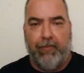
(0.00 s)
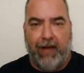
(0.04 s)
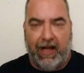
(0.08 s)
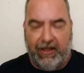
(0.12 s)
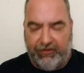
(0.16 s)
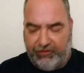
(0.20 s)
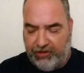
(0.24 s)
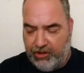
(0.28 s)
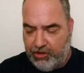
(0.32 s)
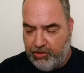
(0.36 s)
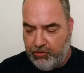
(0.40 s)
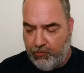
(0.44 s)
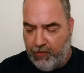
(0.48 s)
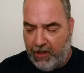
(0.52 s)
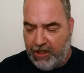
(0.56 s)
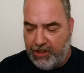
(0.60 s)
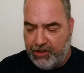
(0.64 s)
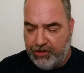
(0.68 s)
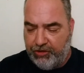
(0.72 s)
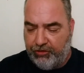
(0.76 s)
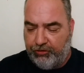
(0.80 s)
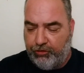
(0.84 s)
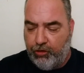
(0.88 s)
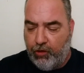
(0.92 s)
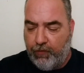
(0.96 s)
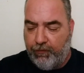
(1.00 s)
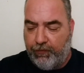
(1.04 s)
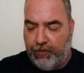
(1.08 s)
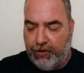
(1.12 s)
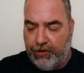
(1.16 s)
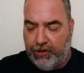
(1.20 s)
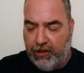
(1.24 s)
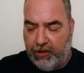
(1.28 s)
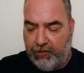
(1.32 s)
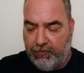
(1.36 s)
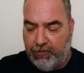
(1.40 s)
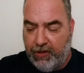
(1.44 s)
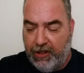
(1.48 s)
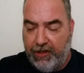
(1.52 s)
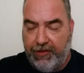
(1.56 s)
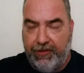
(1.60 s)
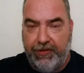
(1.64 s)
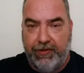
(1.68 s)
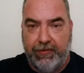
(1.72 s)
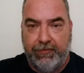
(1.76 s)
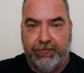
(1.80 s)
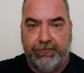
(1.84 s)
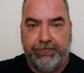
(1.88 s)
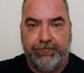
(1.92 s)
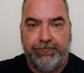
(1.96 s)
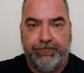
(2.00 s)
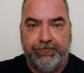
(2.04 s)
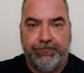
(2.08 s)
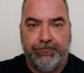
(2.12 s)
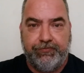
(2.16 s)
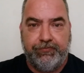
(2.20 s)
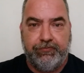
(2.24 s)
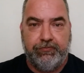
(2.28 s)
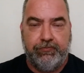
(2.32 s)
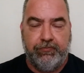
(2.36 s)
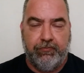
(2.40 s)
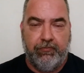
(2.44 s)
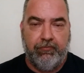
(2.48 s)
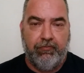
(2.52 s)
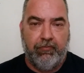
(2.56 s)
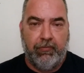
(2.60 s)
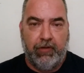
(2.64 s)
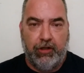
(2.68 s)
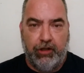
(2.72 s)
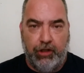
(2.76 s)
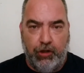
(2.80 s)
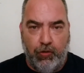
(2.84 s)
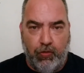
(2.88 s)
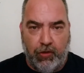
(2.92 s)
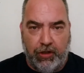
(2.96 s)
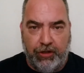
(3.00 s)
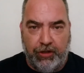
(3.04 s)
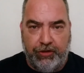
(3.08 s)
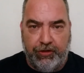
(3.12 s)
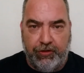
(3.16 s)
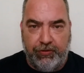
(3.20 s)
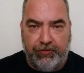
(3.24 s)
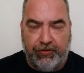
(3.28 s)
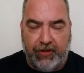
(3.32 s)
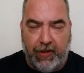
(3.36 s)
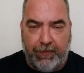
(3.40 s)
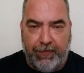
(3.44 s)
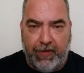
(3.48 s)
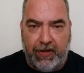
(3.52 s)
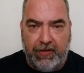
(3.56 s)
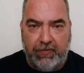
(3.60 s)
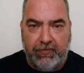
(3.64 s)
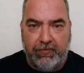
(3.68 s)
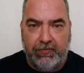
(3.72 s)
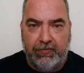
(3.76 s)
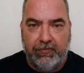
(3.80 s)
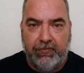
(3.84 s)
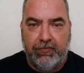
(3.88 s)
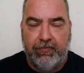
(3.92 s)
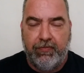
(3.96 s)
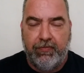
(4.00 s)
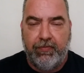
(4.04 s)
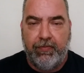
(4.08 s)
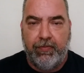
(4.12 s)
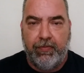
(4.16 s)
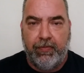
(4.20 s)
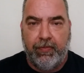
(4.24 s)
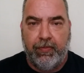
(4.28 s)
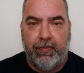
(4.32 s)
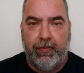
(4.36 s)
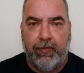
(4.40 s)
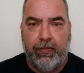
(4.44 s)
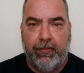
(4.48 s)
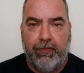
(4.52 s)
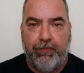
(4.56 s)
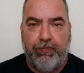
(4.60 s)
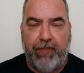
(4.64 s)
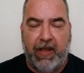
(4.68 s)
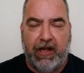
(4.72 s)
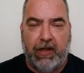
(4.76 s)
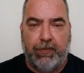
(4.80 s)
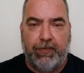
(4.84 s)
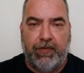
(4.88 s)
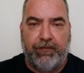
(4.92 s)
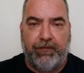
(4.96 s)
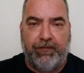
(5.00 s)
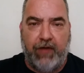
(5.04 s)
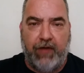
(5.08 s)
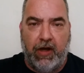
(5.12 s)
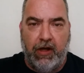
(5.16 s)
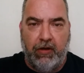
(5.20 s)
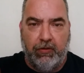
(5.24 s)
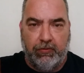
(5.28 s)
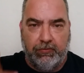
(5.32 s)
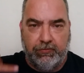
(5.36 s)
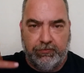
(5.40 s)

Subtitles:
situation is over and done with. You want to do something? Pick up the phone.